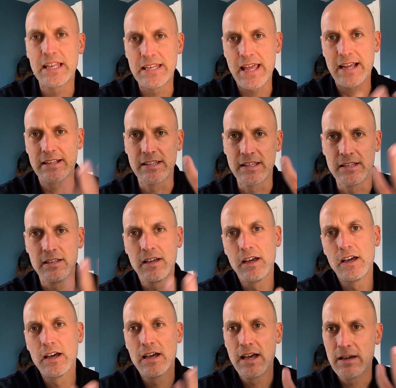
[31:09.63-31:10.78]
connected
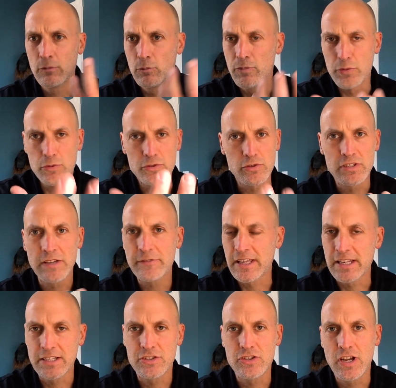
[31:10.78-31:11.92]
through
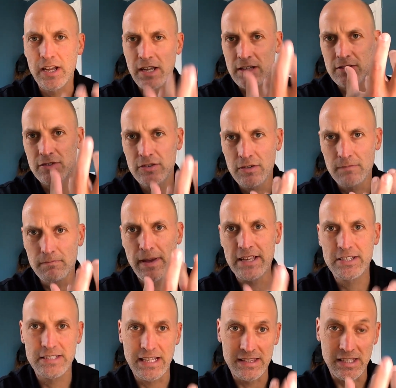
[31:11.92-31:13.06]
certificate exchange
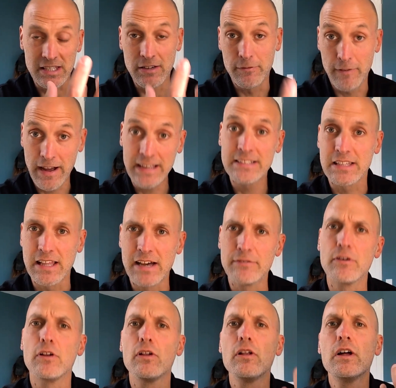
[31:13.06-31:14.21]
based at the device
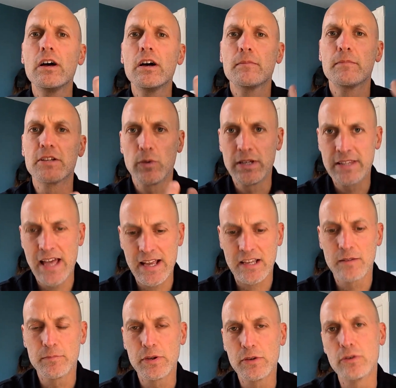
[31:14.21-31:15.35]
level between that
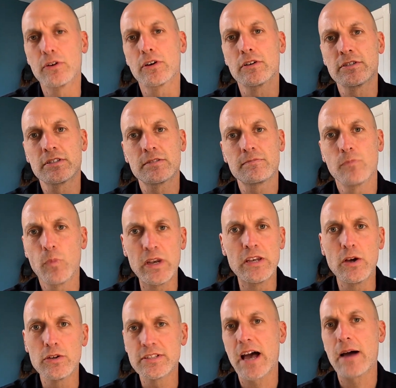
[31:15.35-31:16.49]
computer's
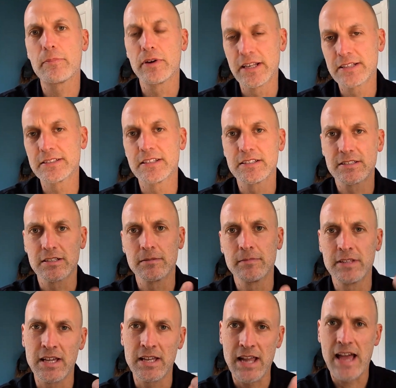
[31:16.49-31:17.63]
Windows operating system
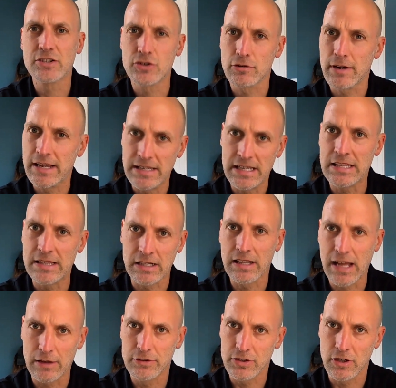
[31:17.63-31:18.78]
and then Azure AD, the
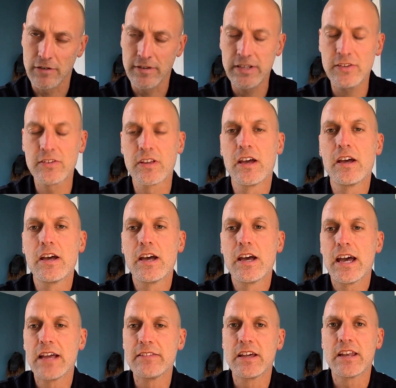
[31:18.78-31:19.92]
cloud service.
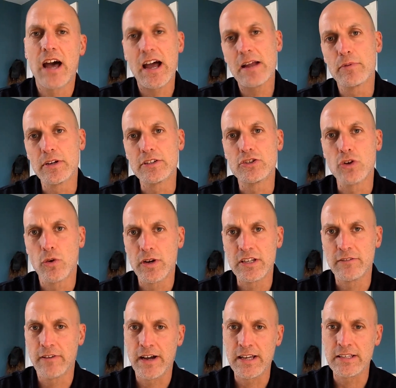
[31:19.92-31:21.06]
And then hybrid join
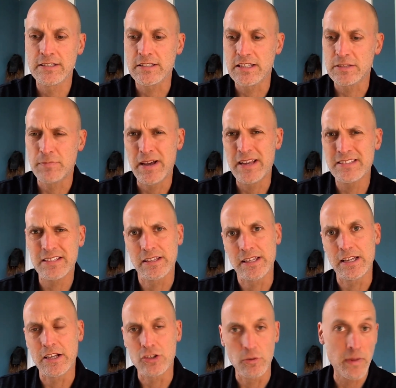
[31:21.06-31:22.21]
device is
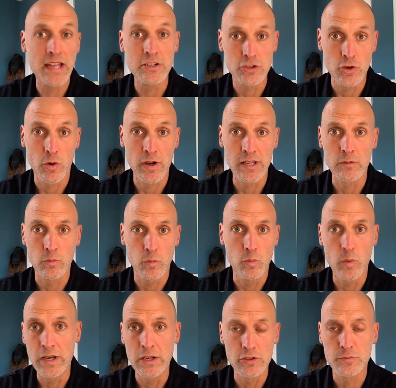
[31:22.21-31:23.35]
basically a domain join
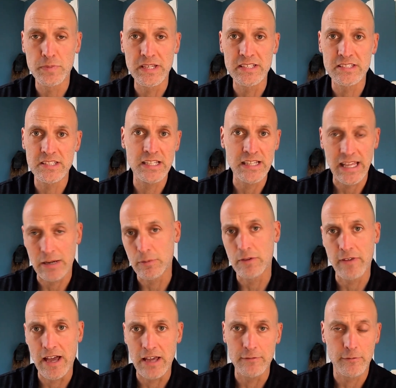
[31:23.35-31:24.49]
Windows PC like we've
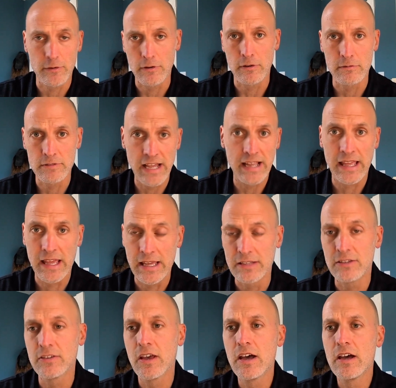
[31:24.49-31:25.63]
had for
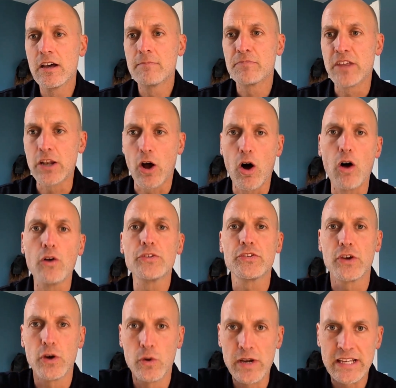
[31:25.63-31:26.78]
decades that
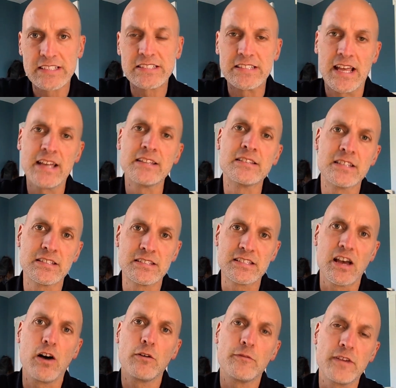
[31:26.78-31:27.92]
also extends
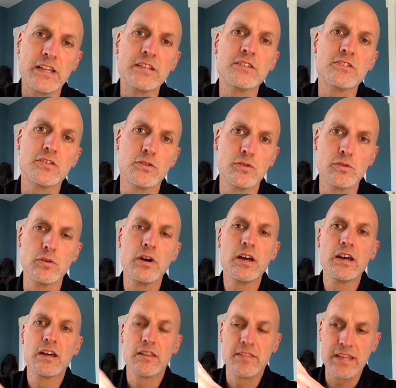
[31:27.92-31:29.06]
itself into
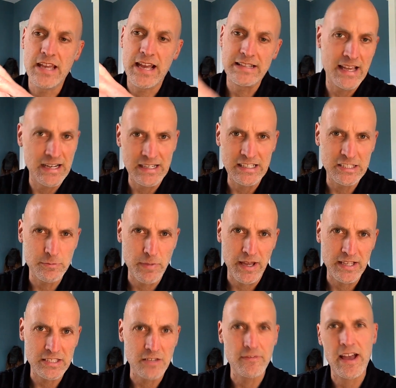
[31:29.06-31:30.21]
the identity
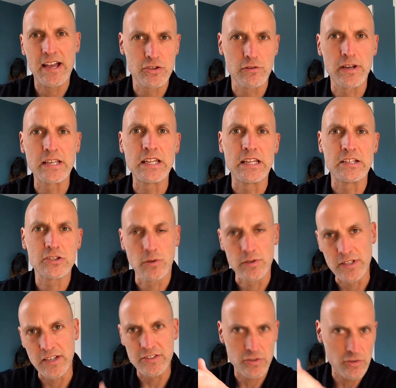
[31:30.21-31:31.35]
space of Azure AD. So it
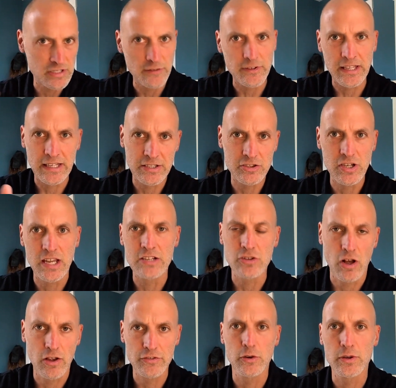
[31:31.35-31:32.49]
does a certificate exchange
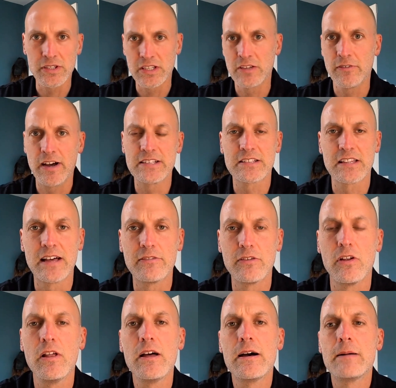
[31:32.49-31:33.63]
also at the device
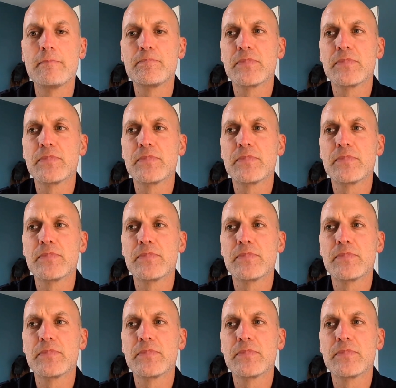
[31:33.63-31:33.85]
level,